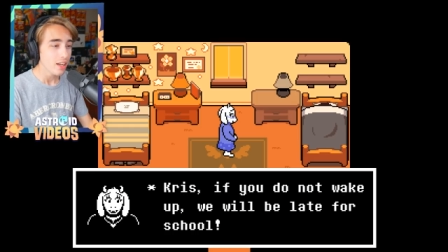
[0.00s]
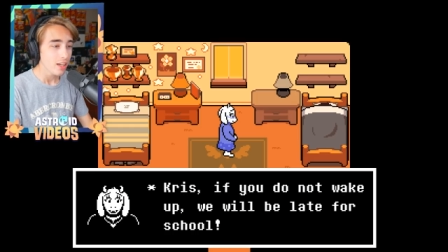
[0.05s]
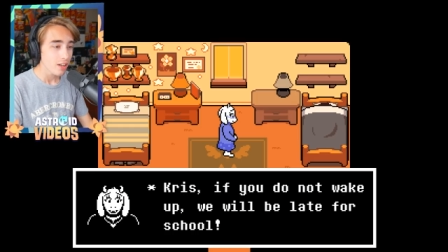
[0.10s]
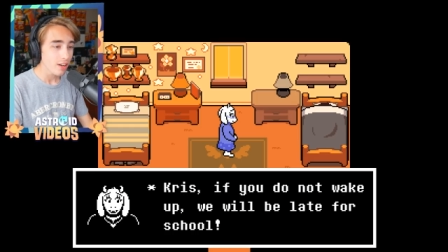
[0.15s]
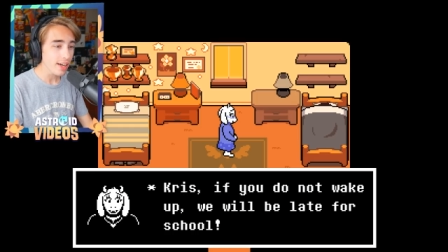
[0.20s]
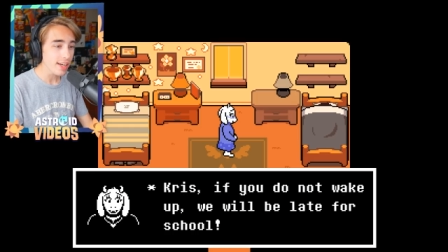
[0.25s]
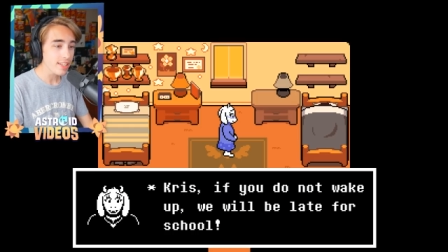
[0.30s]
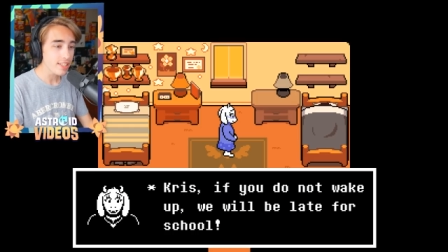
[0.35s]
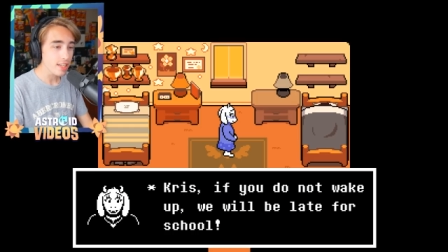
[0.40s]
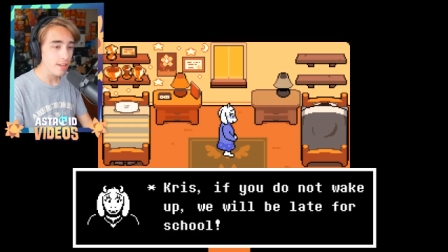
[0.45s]

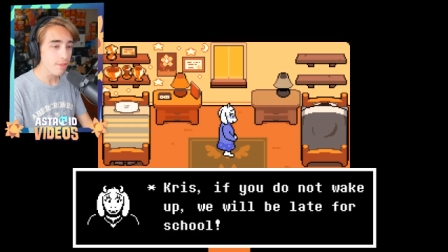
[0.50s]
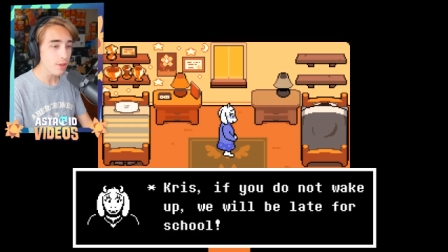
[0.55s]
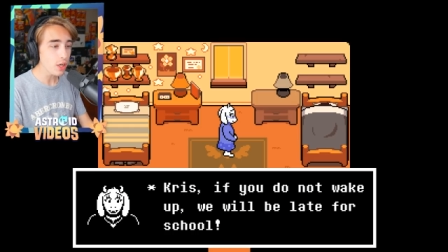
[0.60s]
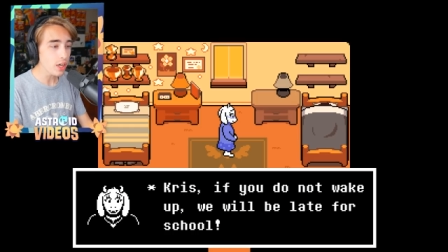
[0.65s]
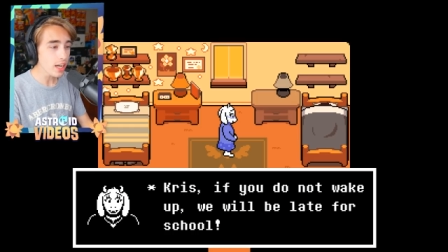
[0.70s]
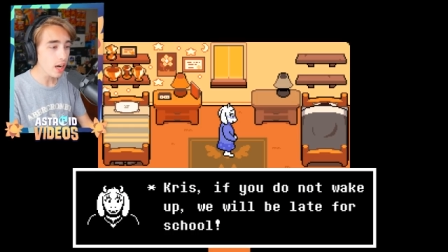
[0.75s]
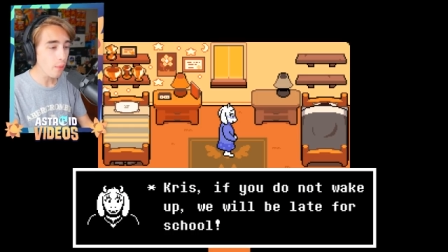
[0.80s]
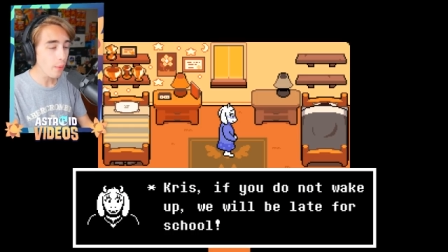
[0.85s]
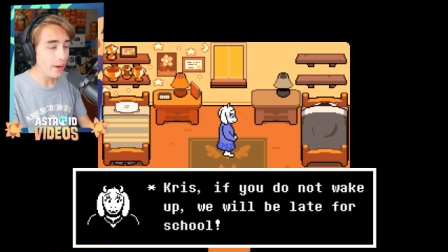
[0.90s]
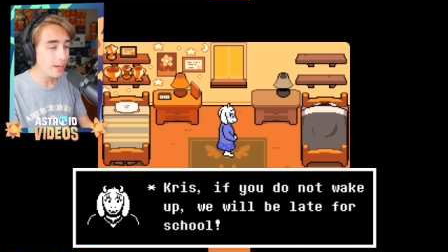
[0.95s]
Kris, if you do
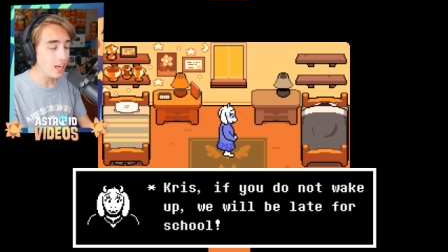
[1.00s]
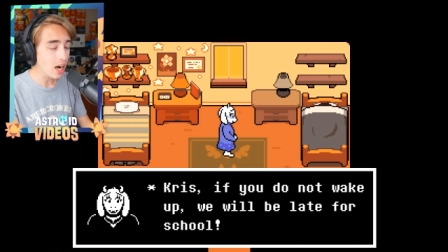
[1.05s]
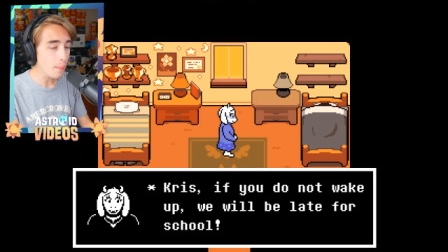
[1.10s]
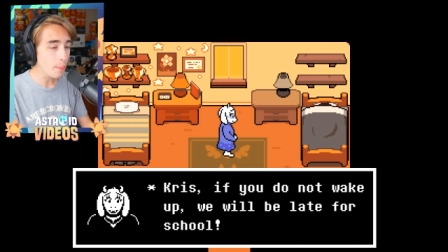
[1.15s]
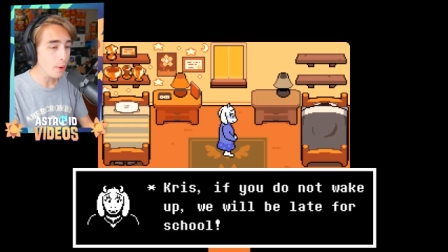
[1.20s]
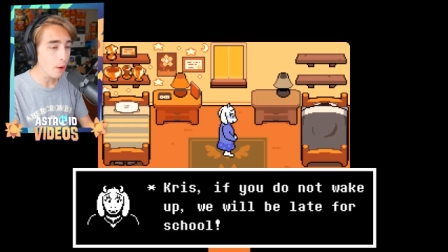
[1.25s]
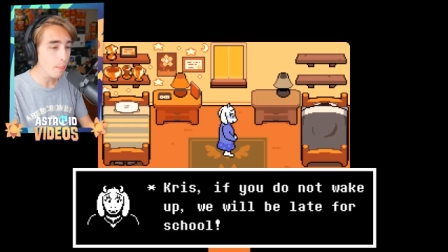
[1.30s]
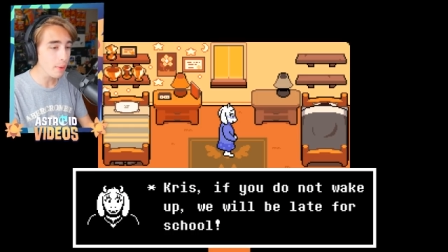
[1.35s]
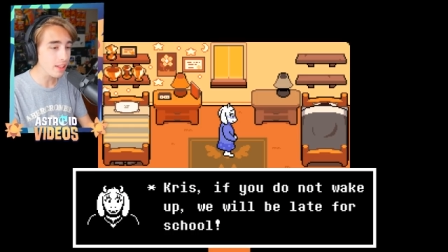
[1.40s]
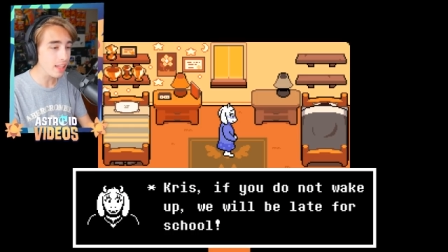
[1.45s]
not wake up,
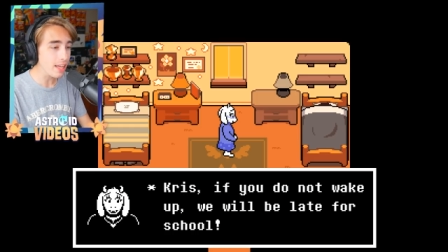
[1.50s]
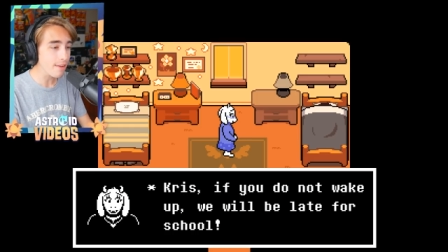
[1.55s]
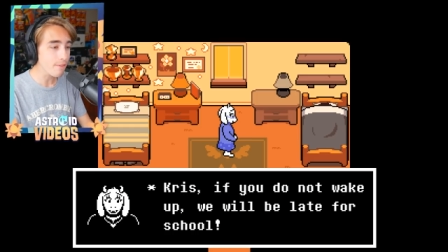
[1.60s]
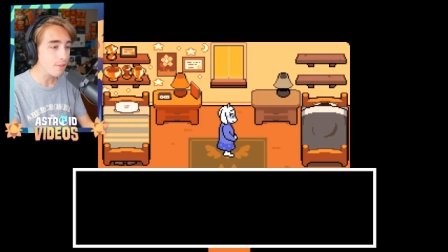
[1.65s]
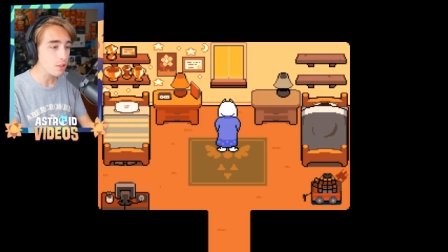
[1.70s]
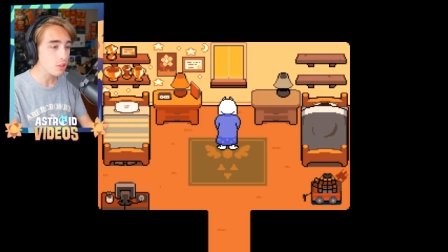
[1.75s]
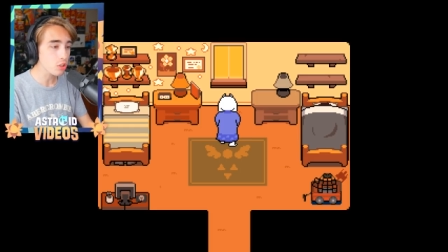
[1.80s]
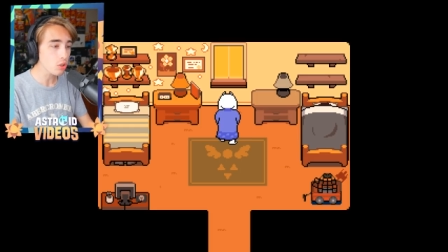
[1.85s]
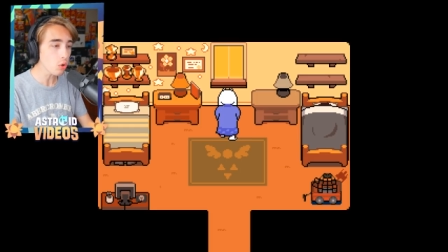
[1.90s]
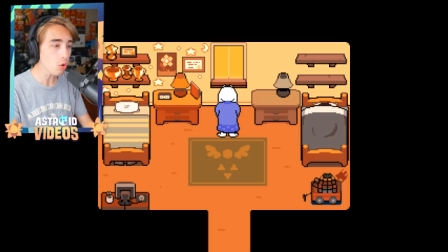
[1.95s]
we'll be late
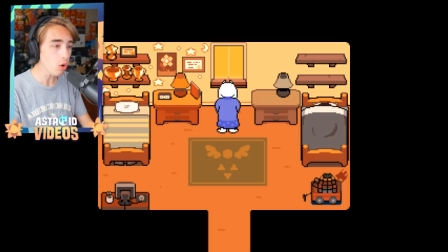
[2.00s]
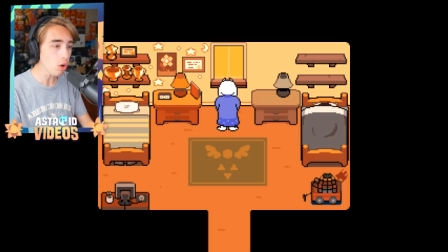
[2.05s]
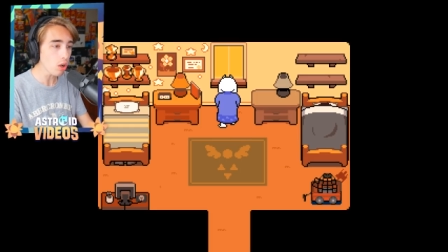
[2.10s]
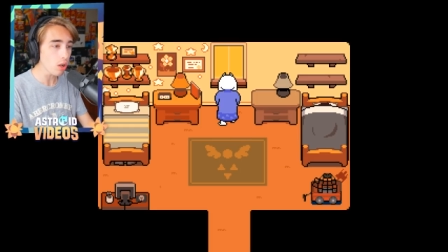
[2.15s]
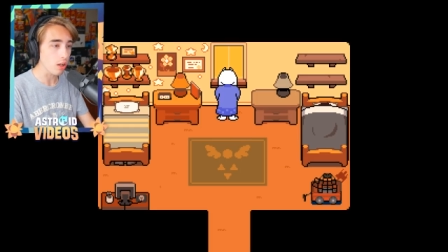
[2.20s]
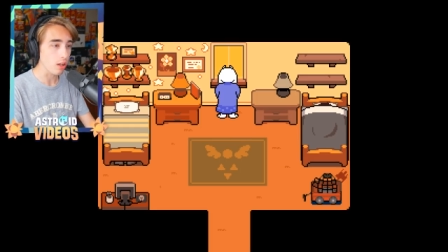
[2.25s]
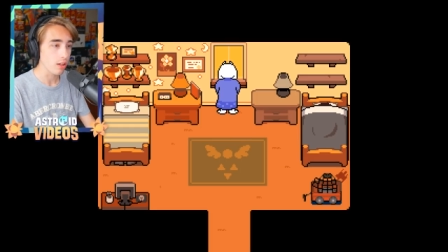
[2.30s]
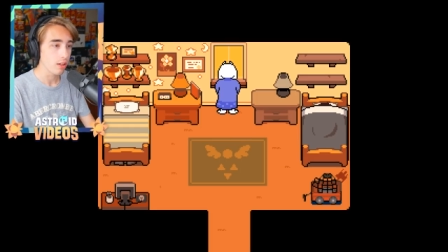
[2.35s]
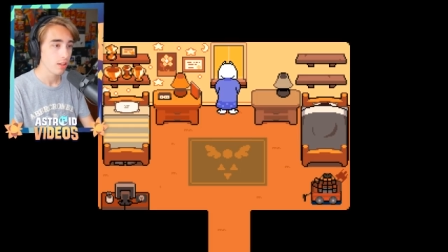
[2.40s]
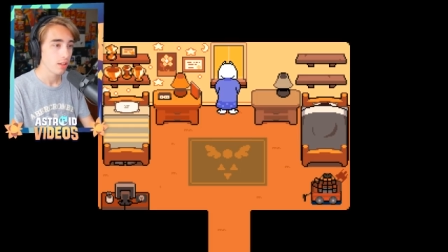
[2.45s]
for
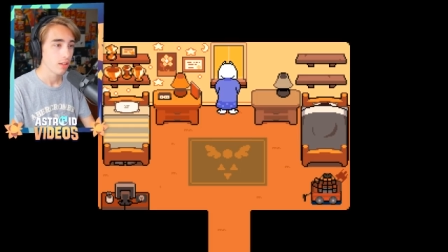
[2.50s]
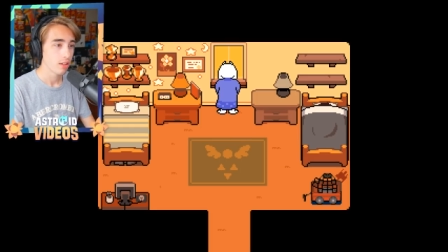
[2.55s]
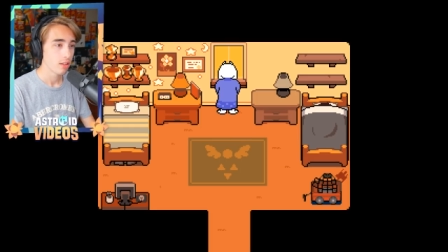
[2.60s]
school.